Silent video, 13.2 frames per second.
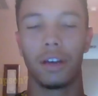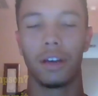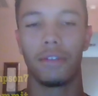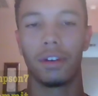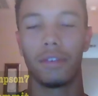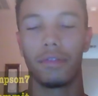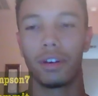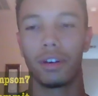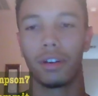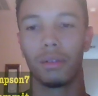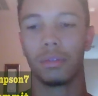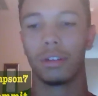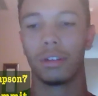definitely
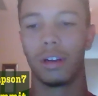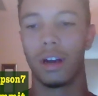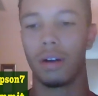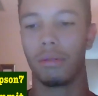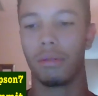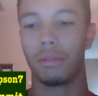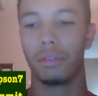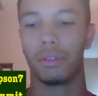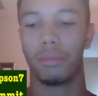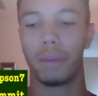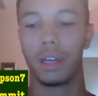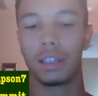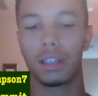unforgettable. Um, it was
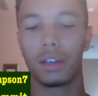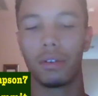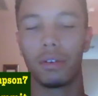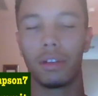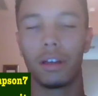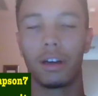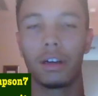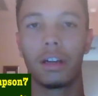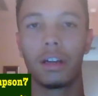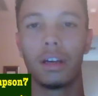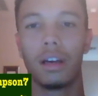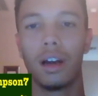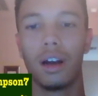amazing going there,
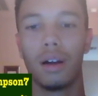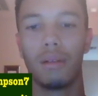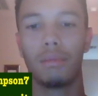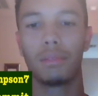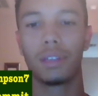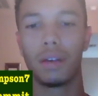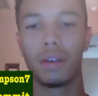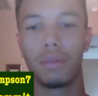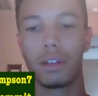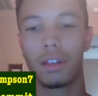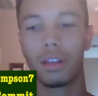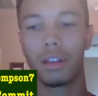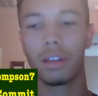um, staying
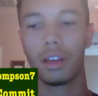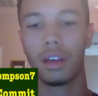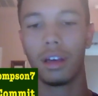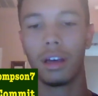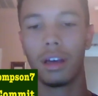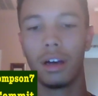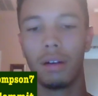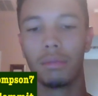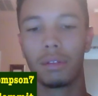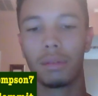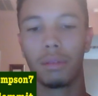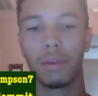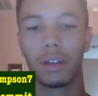with um,
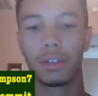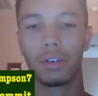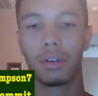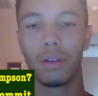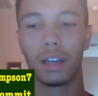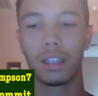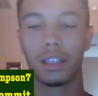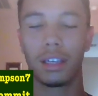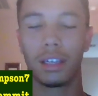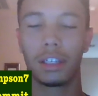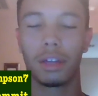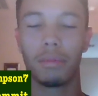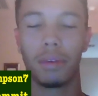some of the best quarterbacks in the
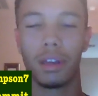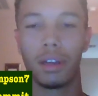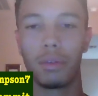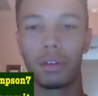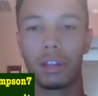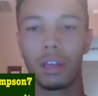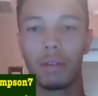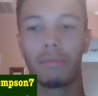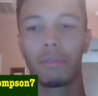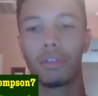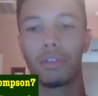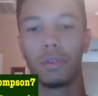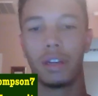nation, competing with them
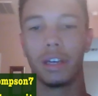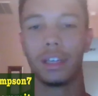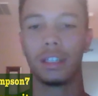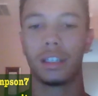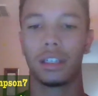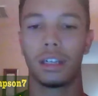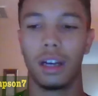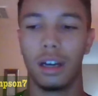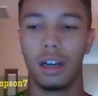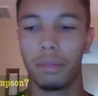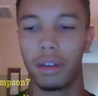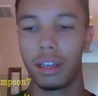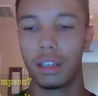for three days,
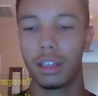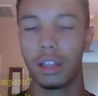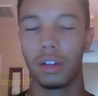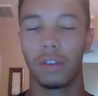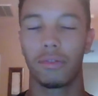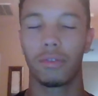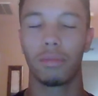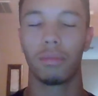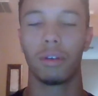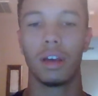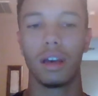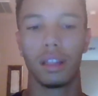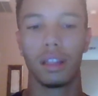um, getting to learn from
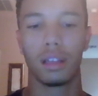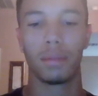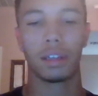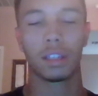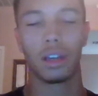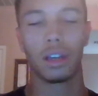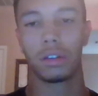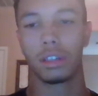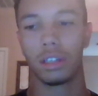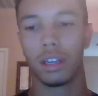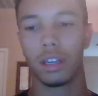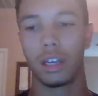the best coaches in the